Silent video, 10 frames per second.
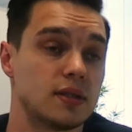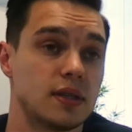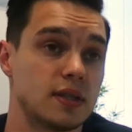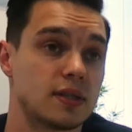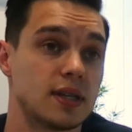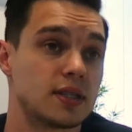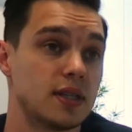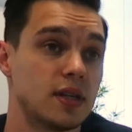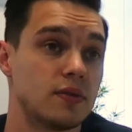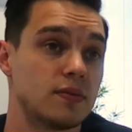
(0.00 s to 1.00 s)
and
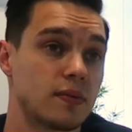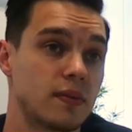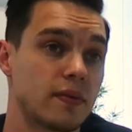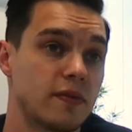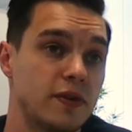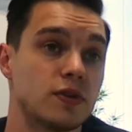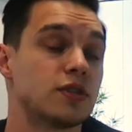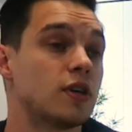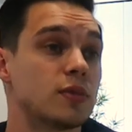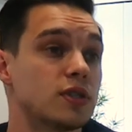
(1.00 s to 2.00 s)
essentially, you know,
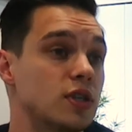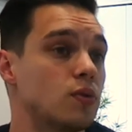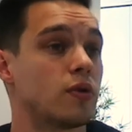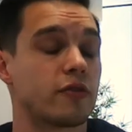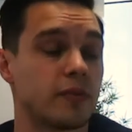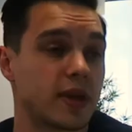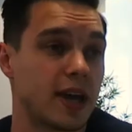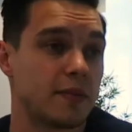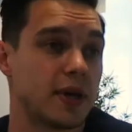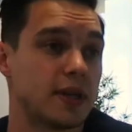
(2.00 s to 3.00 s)
fills the numbers that you want from a
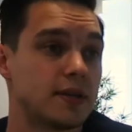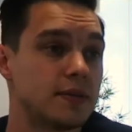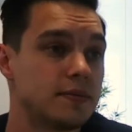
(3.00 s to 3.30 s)
campaign.